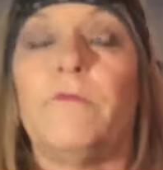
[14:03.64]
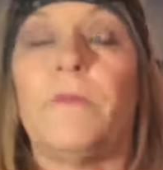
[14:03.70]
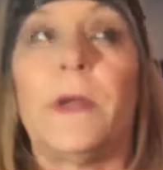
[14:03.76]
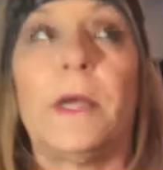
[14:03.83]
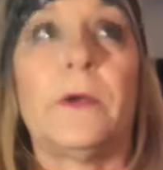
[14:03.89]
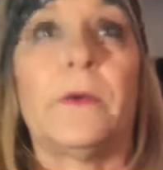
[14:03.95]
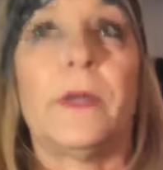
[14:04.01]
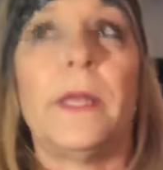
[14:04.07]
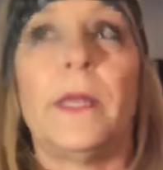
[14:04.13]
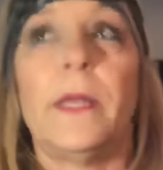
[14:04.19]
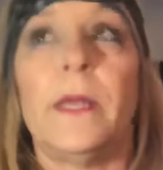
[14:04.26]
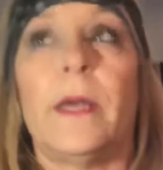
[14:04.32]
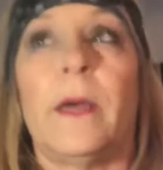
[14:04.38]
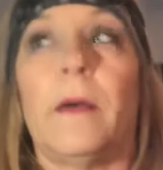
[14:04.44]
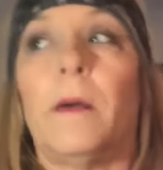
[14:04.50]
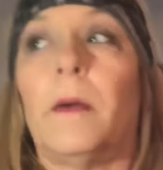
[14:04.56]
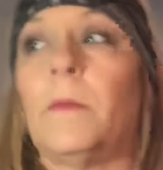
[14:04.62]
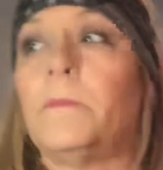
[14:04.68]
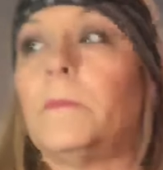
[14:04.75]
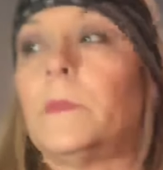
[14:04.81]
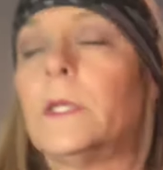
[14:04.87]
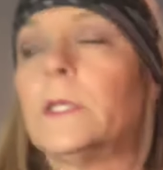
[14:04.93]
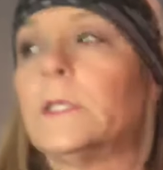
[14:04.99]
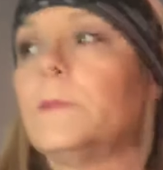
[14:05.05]
very
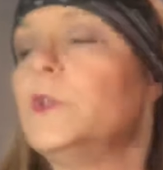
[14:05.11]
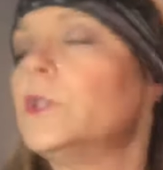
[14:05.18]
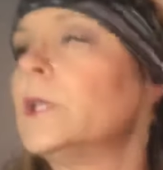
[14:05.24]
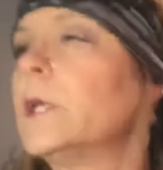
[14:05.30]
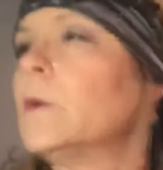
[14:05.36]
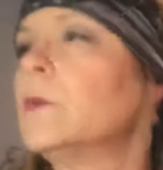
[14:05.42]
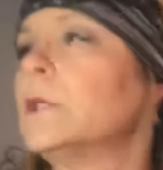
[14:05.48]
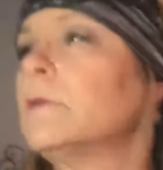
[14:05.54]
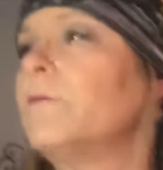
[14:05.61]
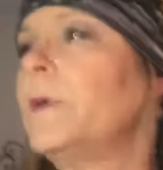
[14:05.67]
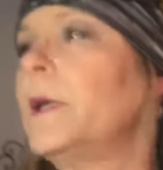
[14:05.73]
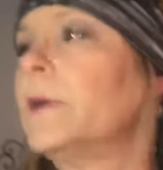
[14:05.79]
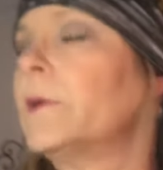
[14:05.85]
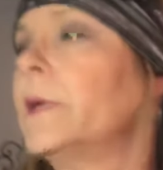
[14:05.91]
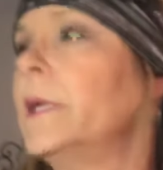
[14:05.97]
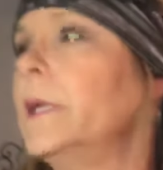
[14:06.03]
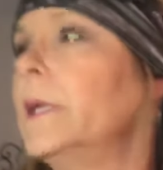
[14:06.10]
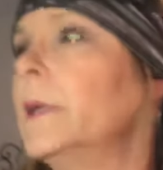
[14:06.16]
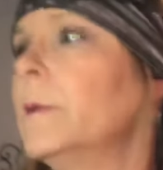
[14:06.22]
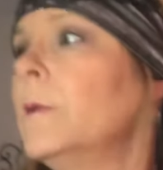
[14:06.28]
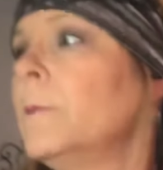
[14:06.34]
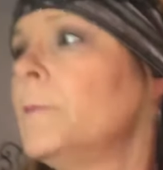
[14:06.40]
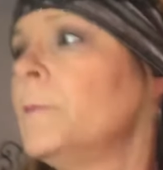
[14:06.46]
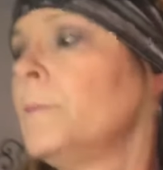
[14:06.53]
his music was very
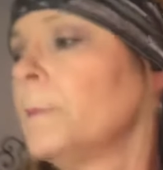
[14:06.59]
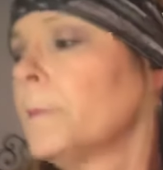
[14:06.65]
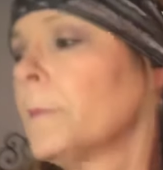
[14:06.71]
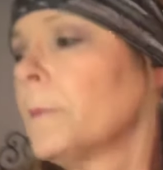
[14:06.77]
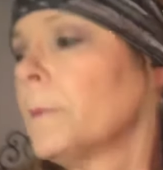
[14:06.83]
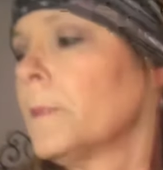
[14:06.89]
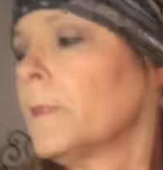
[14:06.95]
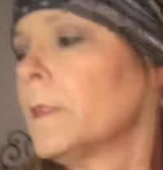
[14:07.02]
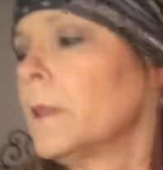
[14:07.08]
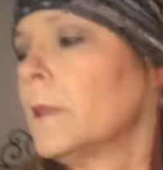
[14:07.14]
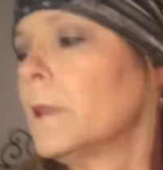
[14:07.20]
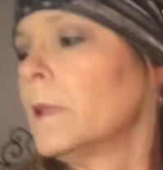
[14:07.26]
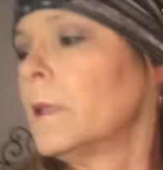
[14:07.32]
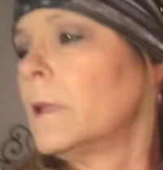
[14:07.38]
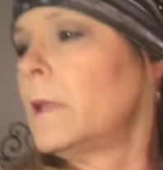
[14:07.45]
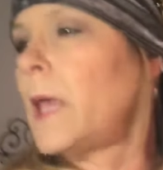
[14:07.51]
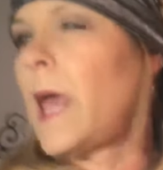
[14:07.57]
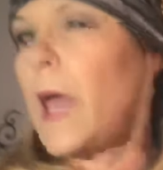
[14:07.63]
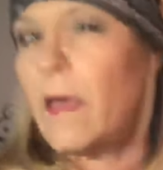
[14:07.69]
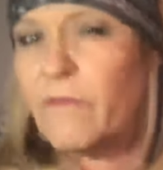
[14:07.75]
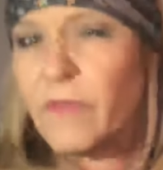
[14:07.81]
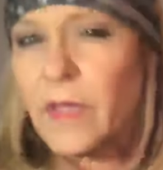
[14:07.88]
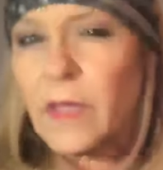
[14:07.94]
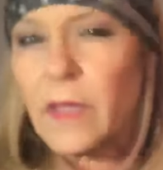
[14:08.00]

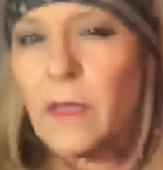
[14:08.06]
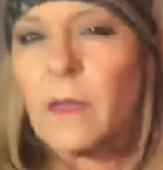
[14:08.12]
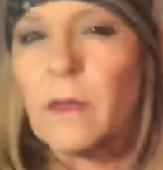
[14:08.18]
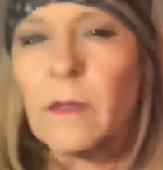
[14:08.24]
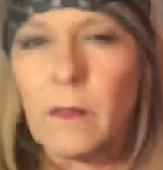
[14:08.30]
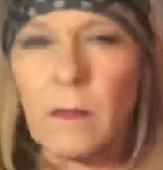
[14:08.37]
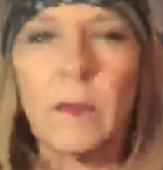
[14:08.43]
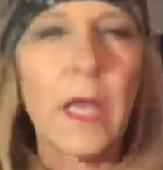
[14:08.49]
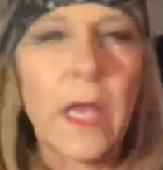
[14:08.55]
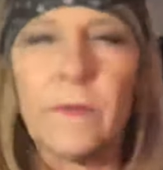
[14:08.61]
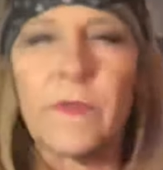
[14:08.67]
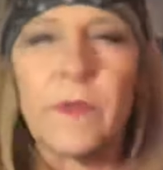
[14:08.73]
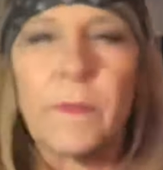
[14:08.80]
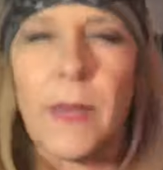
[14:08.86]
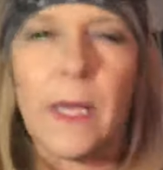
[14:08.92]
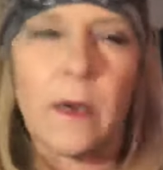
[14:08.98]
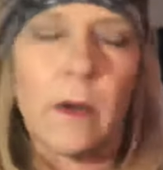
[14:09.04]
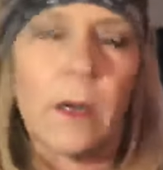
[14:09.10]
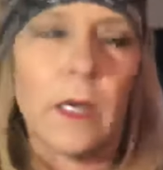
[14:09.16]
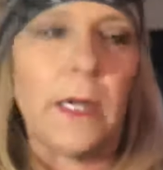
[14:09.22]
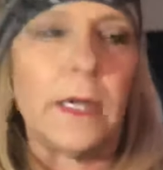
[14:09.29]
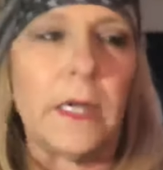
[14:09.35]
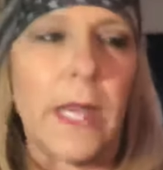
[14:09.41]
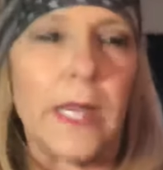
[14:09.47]
heavy metal
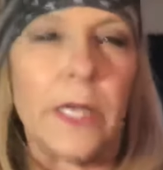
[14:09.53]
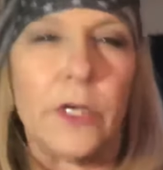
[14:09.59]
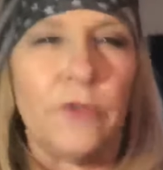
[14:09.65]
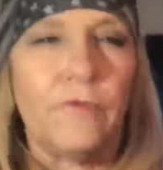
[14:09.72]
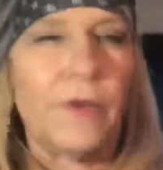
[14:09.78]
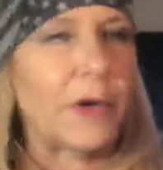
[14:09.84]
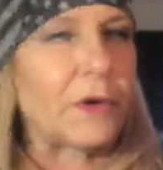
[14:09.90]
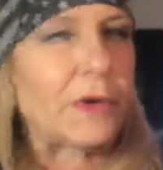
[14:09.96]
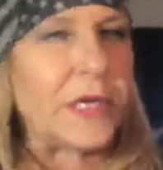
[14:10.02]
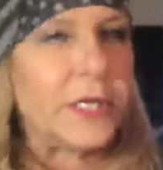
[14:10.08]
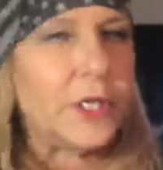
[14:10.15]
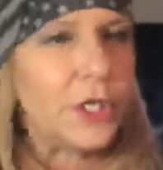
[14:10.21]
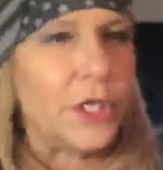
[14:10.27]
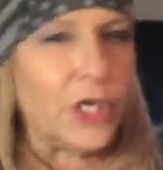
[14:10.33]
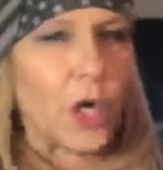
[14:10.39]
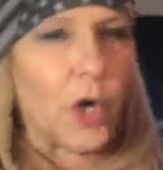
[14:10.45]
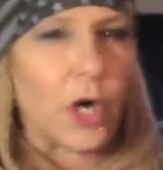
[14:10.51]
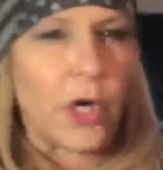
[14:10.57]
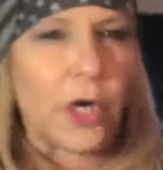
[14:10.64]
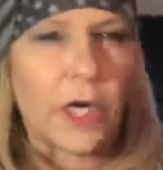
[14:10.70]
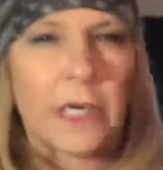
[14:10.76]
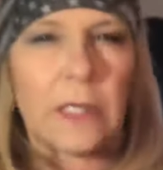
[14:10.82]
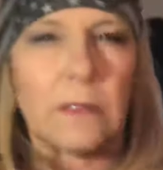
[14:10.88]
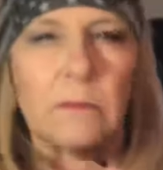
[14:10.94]
and very
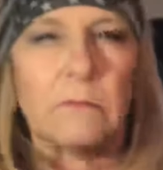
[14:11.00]
dark.